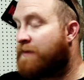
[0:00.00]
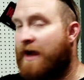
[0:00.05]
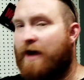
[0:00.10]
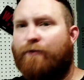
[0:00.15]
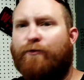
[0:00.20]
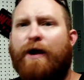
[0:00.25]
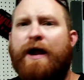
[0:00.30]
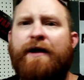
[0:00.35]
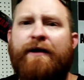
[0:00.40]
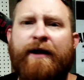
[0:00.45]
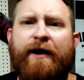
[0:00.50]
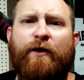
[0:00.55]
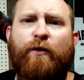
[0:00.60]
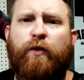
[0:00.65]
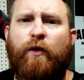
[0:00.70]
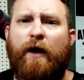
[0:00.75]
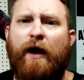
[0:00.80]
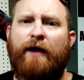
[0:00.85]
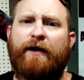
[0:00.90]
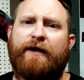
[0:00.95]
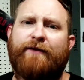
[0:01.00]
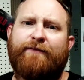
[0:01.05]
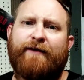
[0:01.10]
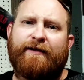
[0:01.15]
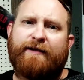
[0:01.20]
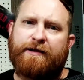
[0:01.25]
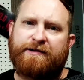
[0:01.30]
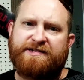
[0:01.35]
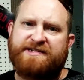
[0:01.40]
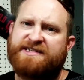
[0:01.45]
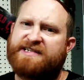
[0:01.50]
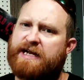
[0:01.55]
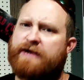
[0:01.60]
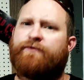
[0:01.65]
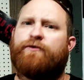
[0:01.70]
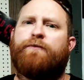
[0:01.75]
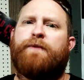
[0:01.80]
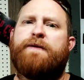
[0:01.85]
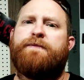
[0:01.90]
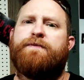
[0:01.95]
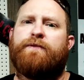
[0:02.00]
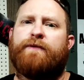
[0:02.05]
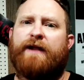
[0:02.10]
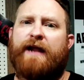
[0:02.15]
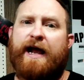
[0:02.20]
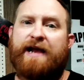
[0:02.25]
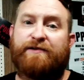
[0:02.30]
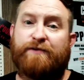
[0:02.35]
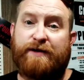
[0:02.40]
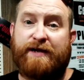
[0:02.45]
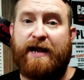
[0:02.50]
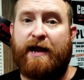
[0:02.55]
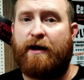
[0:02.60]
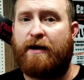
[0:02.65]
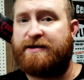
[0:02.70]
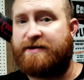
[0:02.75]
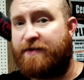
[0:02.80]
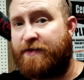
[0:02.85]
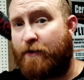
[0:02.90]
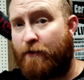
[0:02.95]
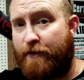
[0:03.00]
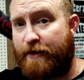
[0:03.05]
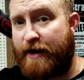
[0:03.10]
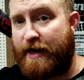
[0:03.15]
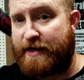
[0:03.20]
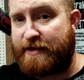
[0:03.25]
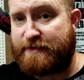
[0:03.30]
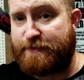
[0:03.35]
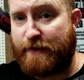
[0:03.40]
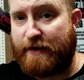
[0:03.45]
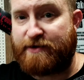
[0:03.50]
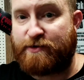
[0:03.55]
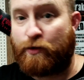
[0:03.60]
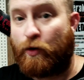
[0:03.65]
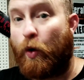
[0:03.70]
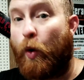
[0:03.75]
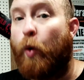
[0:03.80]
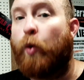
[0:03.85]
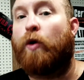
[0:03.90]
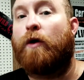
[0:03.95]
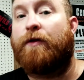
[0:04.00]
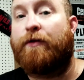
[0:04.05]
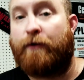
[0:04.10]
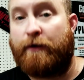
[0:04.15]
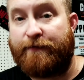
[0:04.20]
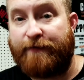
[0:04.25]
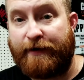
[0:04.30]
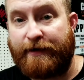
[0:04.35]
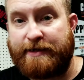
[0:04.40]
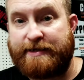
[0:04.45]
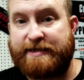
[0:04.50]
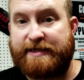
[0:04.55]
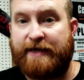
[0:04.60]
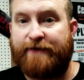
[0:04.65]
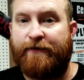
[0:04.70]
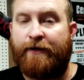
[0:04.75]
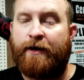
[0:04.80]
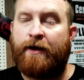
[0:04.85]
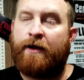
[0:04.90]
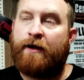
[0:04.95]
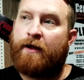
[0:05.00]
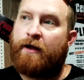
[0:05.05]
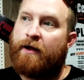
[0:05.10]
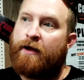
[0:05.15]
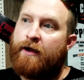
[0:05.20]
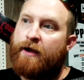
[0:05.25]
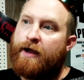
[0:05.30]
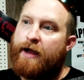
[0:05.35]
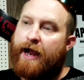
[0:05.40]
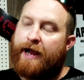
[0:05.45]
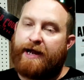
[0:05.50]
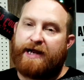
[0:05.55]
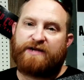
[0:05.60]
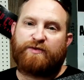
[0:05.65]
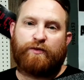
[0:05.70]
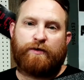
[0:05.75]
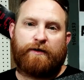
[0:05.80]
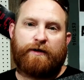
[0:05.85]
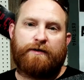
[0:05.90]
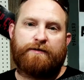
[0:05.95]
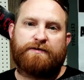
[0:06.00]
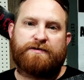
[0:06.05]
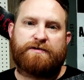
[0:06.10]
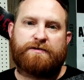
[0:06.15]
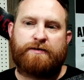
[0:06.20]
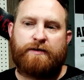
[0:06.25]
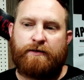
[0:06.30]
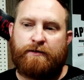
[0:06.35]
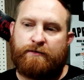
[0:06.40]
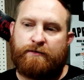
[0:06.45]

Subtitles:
around here where I live at, there's several people that actually carries a 38 special or a 357, and it's one of those.